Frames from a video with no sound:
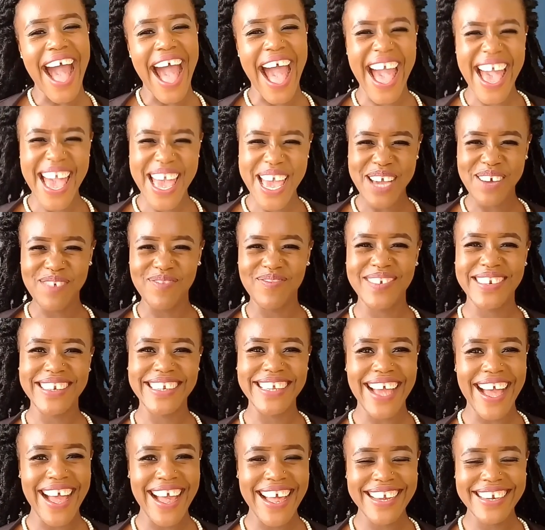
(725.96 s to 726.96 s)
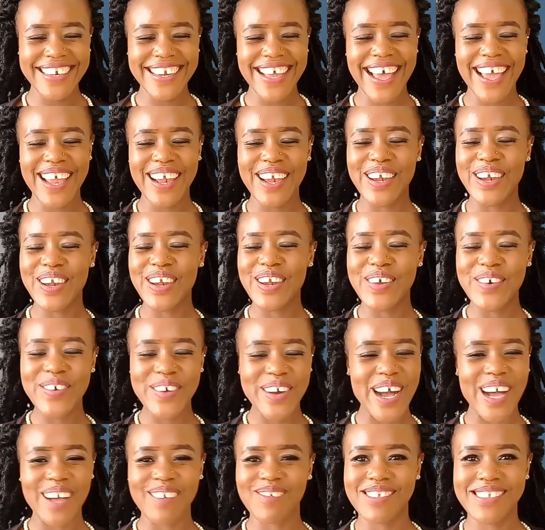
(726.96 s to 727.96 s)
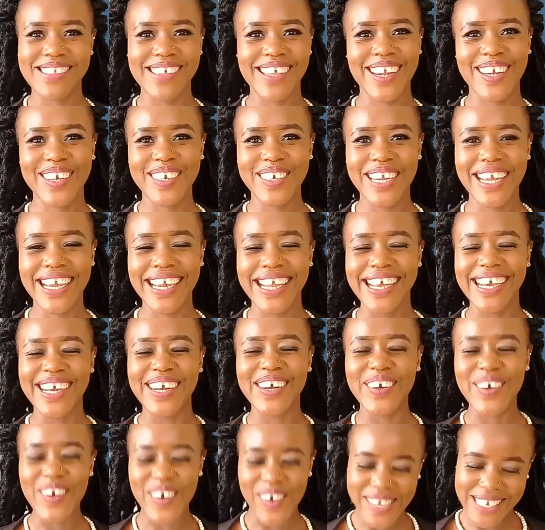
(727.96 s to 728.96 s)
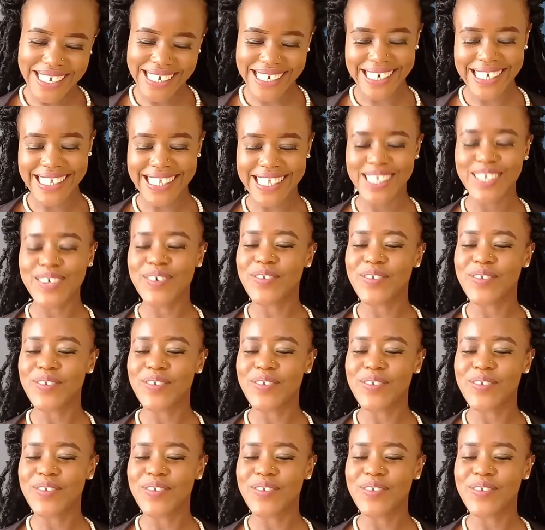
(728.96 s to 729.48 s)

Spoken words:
I am done. I look absolutely gorgeous.